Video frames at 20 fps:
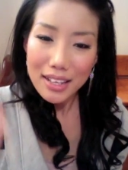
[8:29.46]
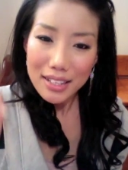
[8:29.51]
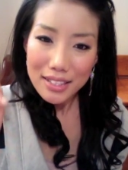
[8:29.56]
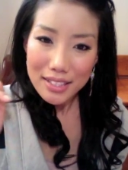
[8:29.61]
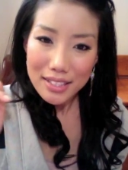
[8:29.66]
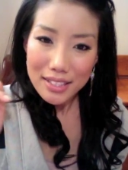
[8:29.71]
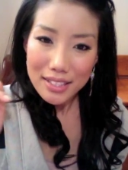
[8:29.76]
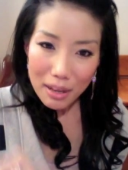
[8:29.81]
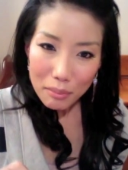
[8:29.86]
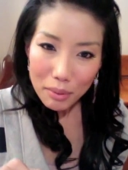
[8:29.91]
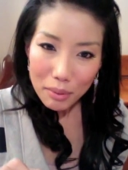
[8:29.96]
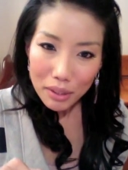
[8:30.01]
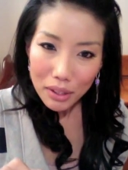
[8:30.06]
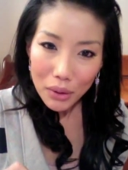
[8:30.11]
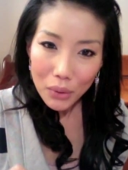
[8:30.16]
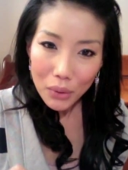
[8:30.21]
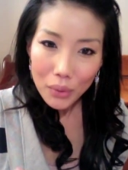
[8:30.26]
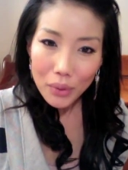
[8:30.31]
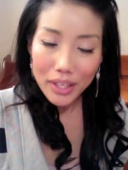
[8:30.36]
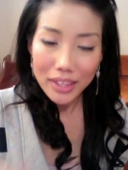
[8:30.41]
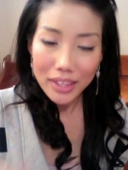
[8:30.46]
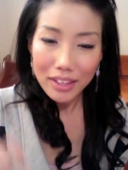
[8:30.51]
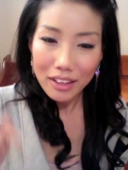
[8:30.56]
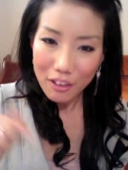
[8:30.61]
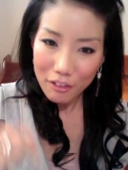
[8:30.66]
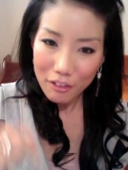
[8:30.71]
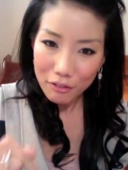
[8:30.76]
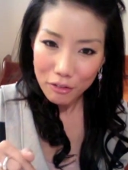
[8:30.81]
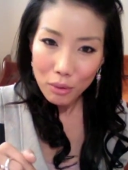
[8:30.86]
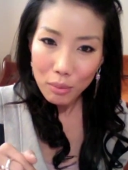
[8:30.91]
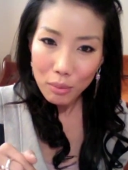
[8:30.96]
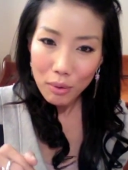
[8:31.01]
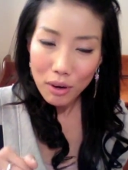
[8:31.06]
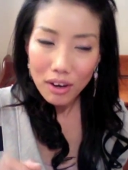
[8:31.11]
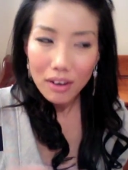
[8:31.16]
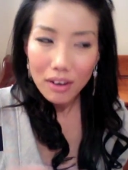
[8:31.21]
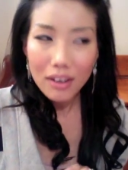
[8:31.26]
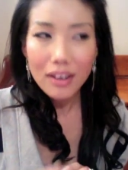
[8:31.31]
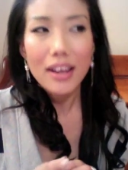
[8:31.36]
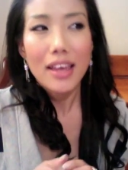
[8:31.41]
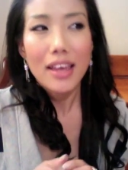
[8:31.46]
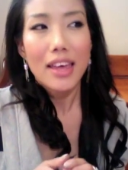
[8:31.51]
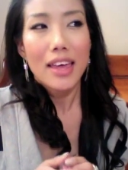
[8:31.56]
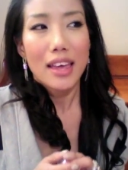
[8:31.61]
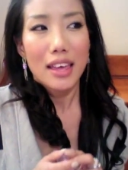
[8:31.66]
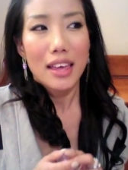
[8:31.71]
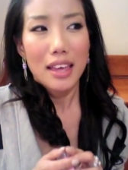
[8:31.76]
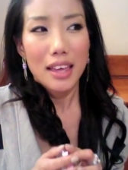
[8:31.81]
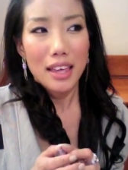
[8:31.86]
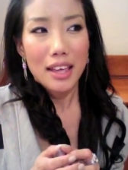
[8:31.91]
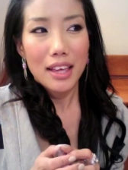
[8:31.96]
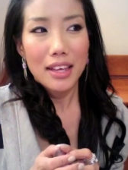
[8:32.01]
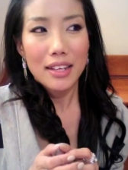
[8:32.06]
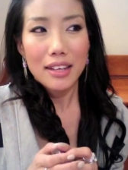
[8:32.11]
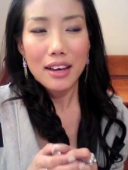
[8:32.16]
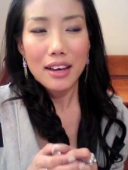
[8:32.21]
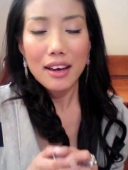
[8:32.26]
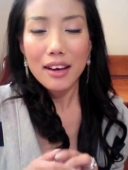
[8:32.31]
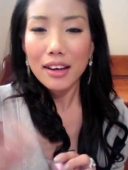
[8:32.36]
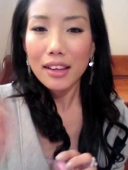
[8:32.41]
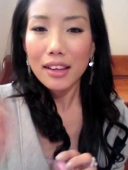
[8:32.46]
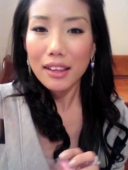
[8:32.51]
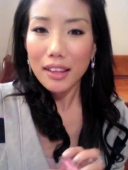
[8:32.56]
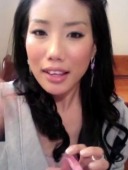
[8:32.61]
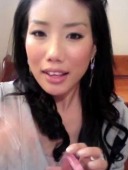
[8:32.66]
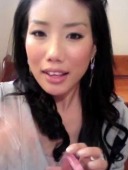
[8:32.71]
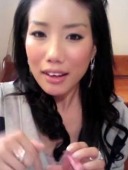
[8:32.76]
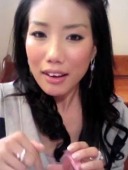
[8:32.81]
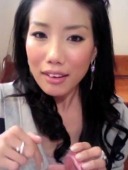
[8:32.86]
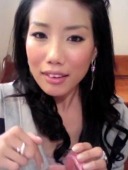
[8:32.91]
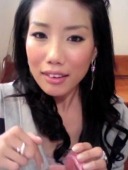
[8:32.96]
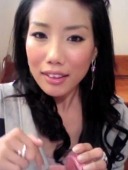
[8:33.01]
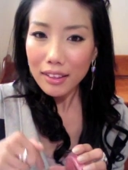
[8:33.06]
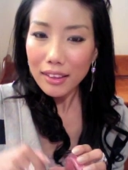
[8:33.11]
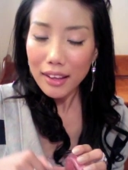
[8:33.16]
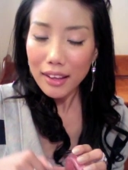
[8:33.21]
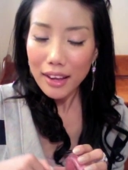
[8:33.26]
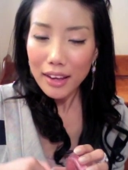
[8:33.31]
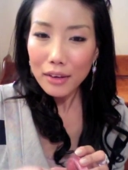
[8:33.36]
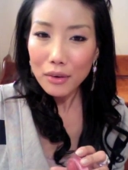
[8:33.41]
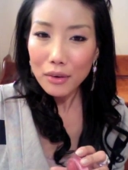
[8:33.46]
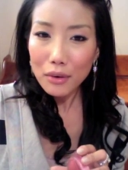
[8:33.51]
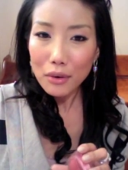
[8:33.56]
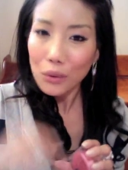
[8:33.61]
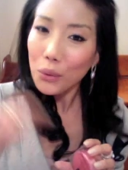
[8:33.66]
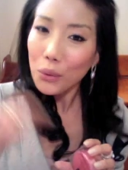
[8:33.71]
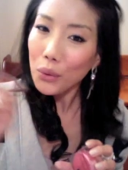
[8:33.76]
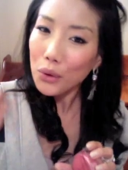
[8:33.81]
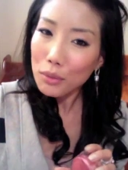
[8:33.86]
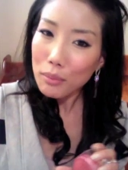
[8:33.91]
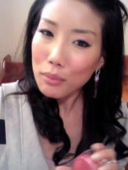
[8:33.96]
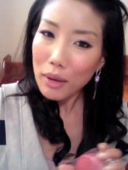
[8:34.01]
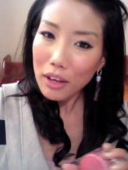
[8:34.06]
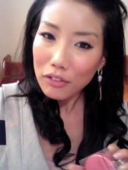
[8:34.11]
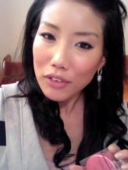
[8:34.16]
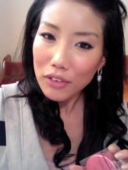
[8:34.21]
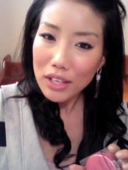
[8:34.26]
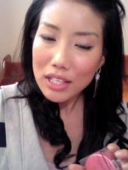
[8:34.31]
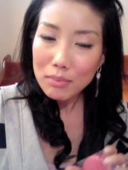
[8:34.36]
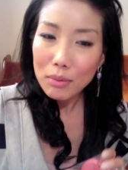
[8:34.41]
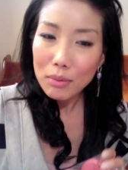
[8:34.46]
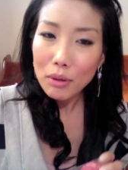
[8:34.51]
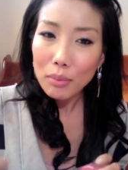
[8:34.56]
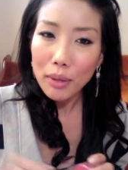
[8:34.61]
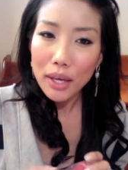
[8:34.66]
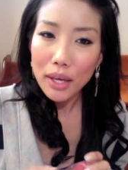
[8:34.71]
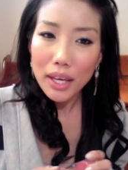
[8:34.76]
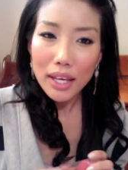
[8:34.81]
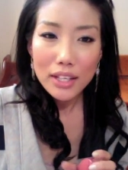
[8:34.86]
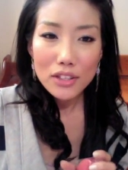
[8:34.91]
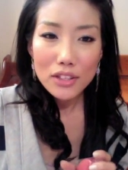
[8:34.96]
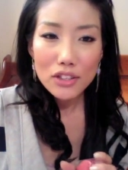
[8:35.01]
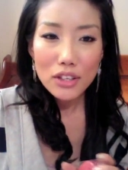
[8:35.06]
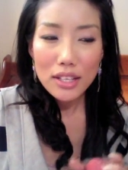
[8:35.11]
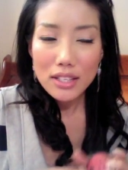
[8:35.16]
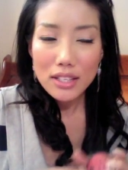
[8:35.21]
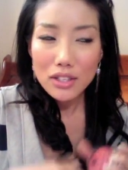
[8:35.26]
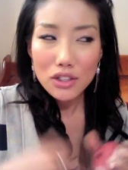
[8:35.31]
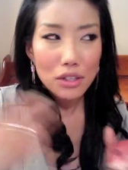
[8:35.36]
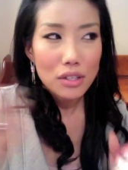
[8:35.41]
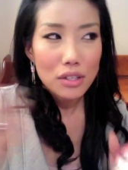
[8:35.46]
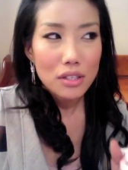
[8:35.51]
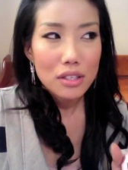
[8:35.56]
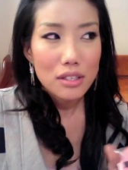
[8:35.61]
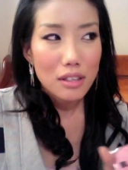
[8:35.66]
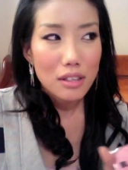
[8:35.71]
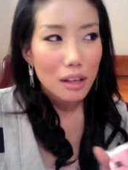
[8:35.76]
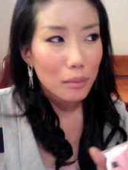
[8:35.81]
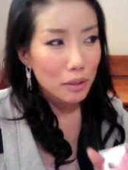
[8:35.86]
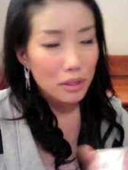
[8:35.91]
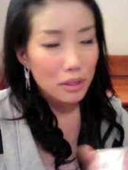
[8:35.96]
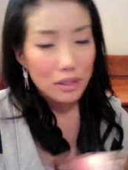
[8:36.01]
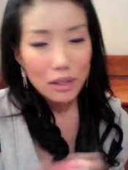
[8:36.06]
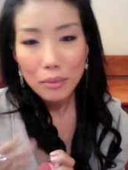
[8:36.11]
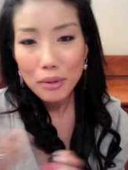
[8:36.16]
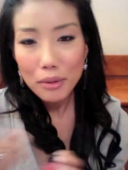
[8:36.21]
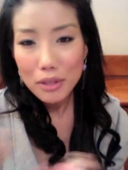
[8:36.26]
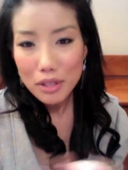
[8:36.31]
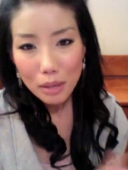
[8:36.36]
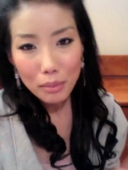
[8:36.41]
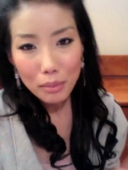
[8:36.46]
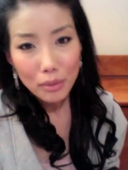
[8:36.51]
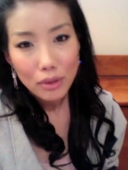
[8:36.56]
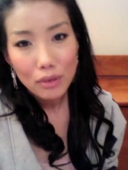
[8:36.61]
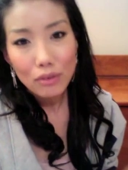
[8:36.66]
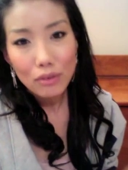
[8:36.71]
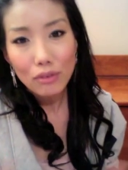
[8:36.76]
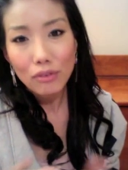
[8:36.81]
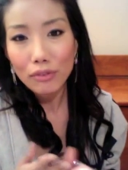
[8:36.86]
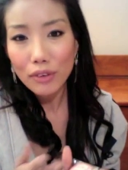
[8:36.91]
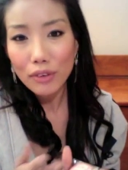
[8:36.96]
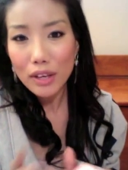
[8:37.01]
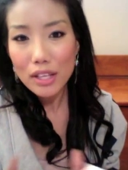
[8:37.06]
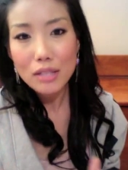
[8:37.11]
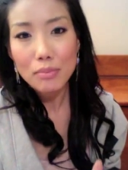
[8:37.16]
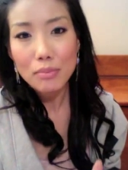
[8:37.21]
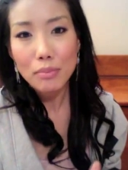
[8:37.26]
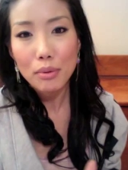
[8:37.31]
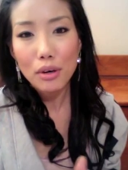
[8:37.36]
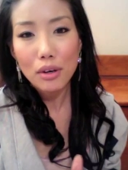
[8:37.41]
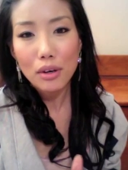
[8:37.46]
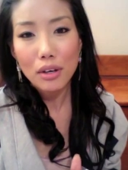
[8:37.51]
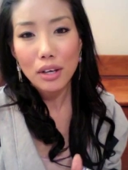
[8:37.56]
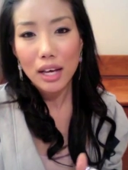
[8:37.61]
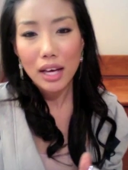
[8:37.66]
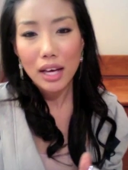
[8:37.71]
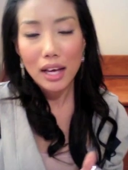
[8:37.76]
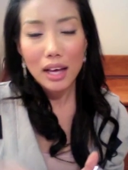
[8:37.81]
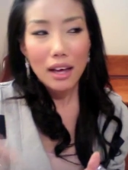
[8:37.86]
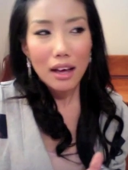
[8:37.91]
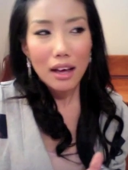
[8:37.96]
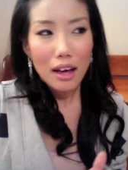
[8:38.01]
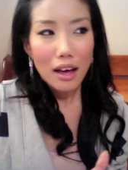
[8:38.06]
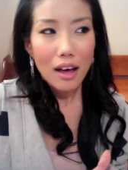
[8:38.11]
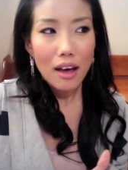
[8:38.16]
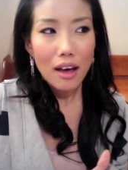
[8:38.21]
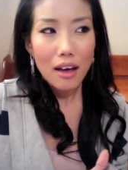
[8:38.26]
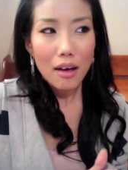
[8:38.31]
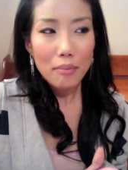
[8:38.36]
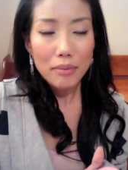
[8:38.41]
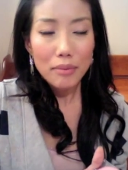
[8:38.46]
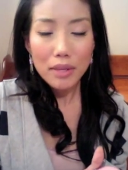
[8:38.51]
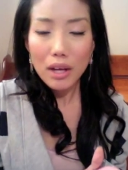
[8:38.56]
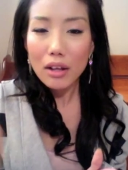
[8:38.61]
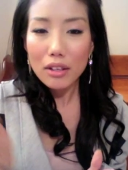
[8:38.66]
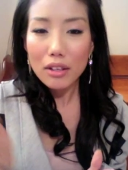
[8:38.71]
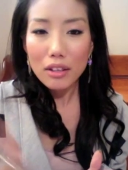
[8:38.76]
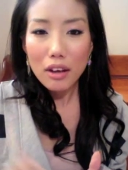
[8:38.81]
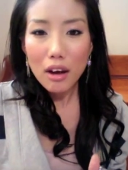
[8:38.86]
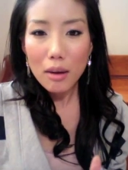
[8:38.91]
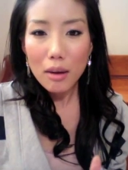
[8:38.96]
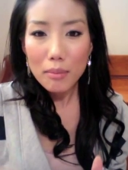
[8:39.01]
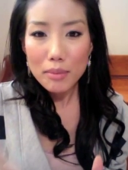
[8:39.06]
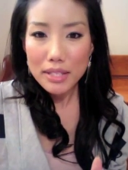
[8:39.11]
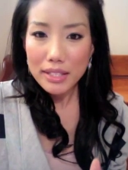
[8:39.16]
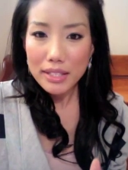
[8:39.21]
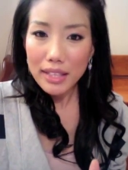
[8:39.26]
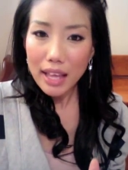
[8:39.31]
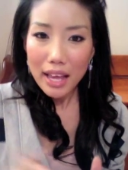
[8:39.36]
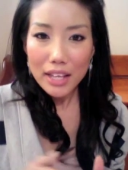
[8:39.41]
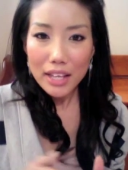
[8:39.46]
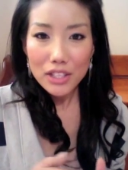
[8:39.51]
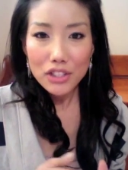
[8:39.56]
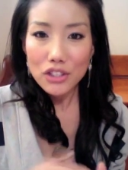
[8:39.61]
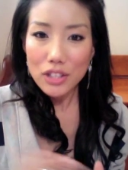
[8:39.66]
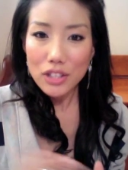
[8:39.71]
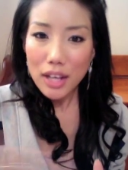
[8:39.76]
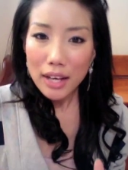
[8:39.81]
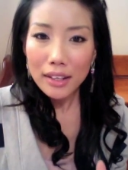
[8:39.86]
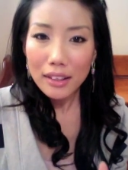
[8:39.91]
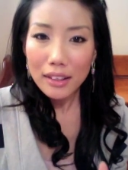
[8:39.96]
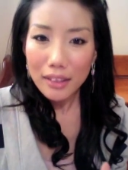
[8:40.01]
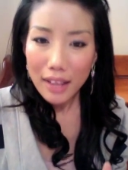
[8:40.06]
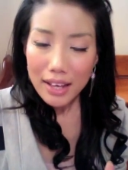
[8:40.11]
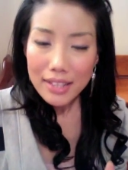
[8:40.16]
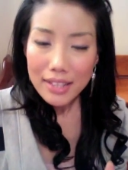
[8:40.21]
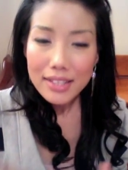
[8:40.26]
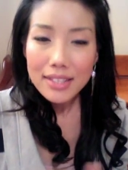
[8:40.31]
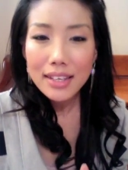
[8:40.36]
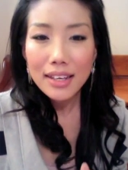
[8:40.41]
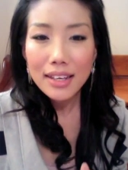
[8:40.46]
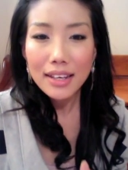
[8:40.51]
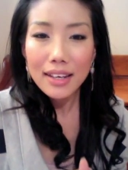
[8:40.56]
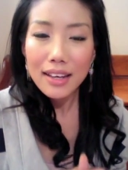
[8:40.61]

down below in the info bar and uh, click on the link or go to my Facebook page. It's just www.facebook.com um, slash channelesque